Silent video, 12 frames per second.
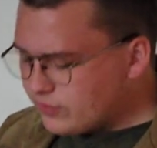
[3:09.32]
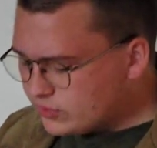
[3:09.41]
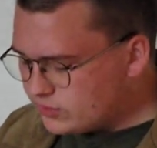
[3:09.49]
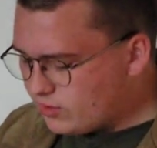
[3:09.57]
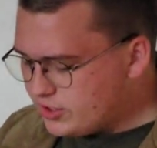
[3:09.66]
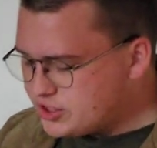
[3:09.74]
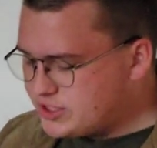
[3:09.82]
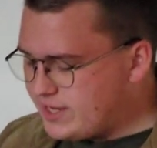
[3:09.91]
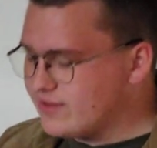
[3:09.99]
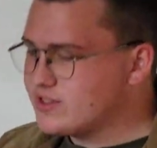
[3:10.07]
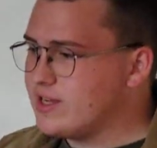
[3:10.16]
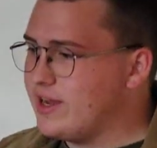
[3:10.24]
The large
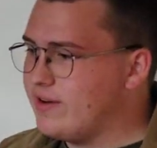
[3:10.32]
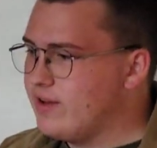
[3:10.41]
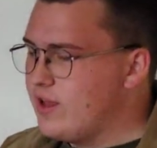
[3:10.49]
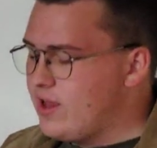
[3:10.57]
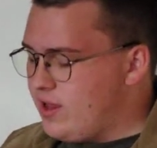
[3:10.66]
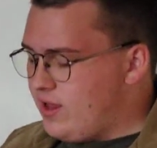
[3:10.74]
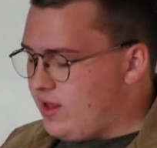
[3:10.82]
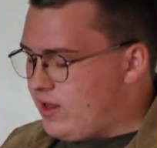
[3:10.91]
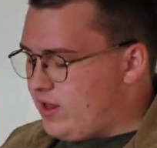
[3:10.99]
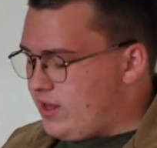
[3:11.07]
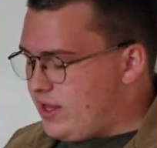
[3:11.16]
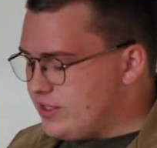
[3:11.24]
downside
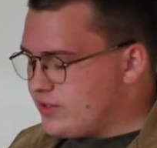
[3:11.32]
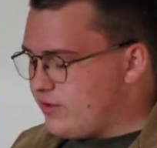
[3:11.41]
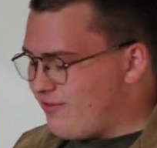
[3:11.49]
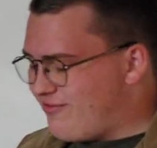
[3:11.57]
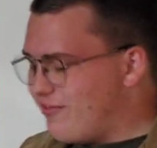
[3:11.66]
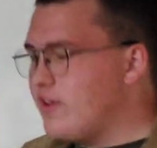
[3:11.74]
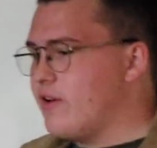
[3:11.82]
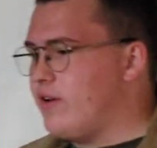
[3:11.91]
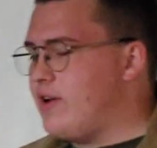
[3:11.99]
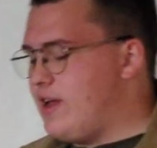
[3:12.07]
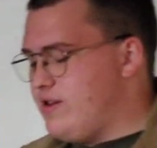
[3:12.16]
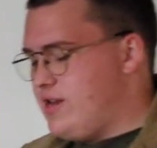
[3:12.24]
is
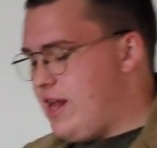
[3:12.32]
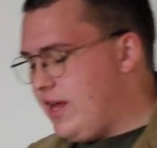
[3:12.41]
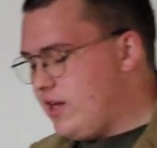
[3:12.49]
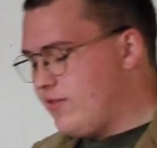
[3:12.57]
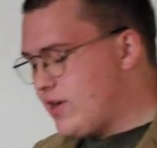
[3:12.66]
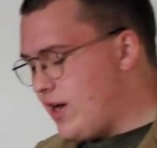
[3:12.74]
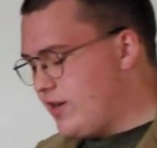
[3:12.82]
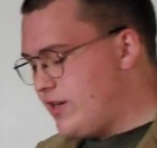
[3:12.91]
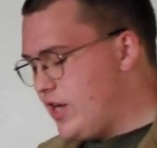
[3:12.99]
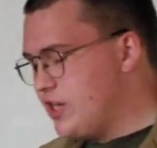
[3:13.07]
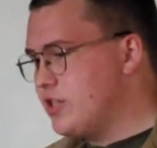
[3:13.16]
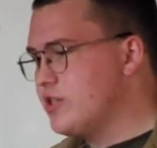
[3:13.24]
fear and negative
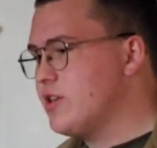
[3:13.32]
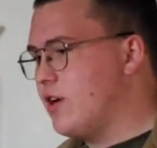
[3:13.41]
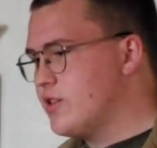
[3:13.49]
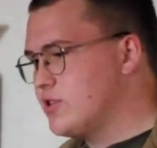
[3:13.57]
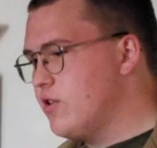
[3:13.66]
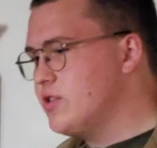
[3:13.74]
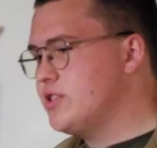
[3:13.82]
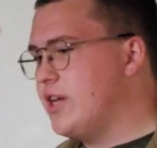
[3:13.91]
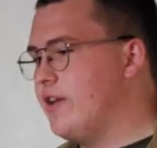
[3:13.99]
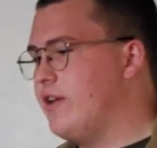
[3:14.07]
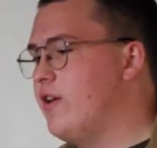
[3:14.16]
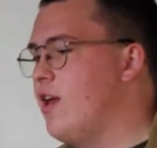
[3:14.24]
connotations
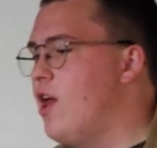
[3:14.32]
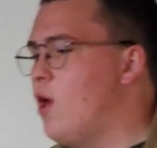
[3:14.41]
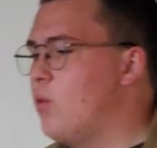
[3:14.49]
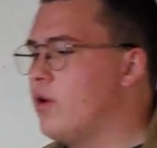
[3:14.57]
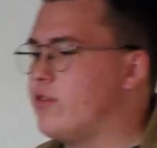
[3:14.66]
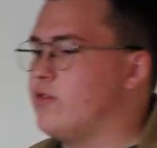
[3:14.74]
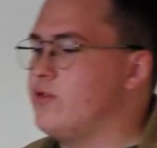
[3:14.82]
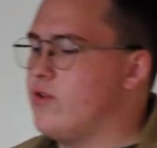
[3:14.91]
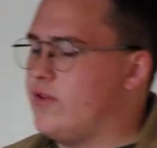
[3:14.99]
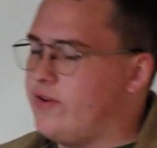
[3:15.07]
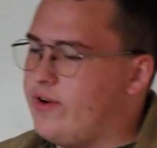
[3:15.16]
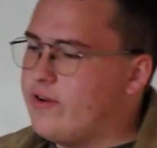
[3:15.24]
associated with
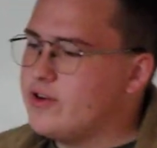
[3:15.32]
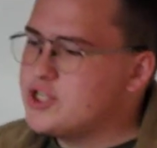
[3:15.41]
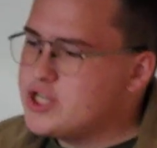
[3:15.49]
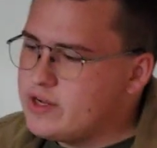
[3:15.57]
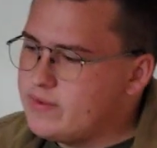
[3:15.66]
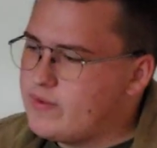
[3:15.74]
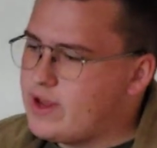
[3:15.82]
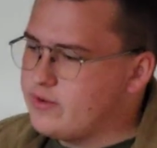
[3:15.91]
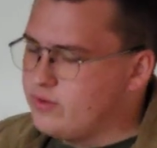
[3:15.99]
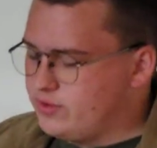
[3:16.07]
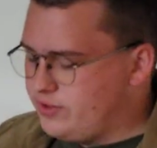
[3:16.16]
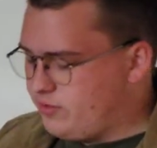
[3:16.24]
nuclear energy
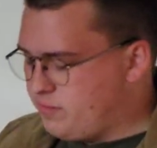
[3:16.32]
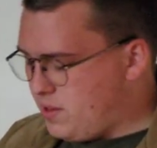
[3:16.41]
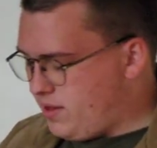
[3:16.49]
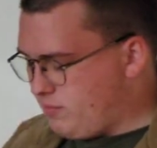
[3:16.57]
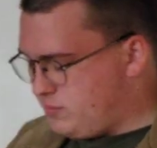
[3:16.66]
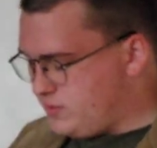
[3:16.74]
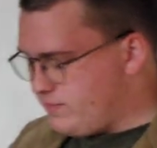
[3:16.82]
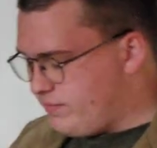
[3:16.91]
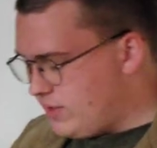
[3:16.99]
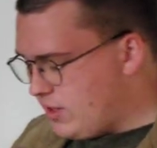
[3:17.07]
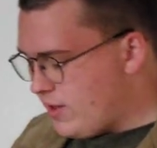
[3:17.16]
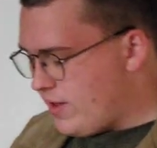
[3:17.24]
and nuclear bombs.
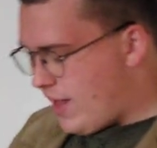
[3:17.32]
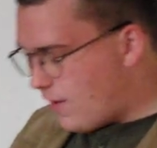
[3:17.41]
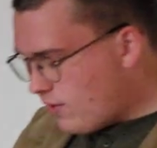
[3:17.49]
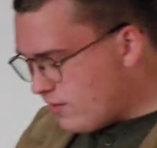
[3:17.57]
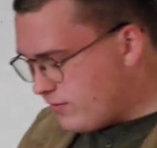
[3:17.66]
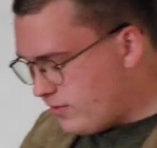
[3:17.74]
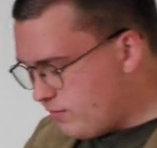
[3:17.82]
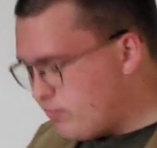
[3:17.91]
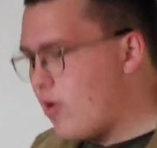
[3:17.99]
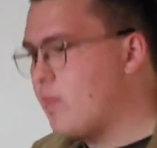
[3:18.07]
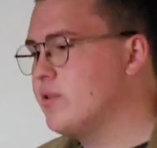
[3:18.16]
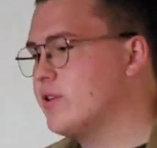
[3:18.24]

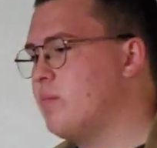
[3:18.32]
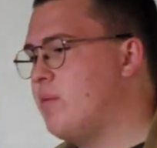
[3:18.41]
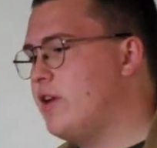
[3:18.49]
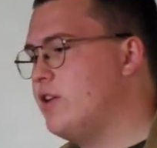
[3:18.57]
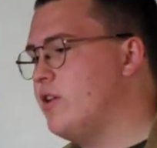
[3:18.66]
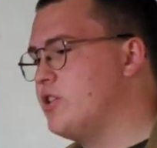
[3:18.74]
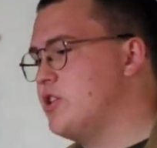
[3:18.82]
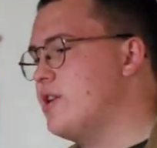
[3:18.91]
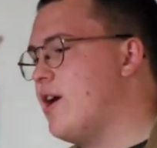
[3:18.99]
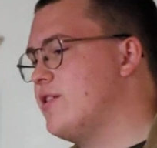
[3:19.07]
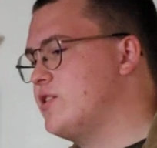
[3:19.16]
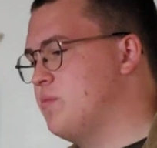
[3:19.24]
However, public opinion
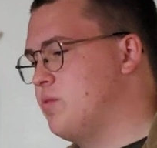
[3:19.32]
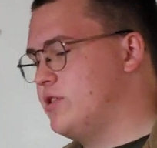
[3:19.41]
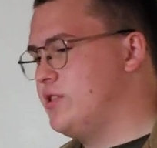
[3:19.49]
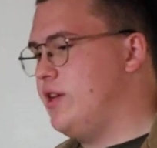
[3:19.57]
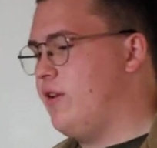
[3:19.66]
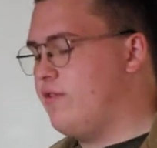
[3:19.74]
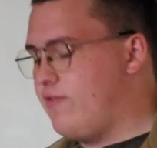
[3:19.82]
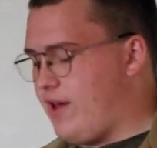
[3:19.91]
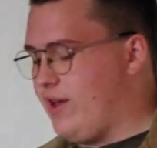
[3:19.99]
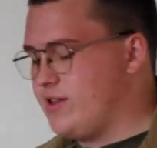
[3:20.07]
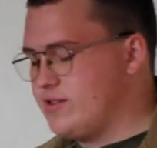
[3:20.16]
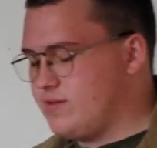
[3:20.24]
should not supersede
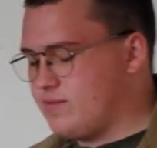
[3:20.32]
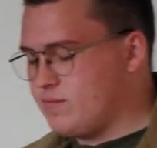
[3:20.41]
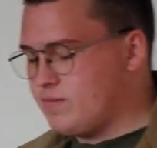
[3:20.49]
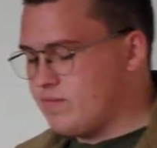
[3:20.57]
facts.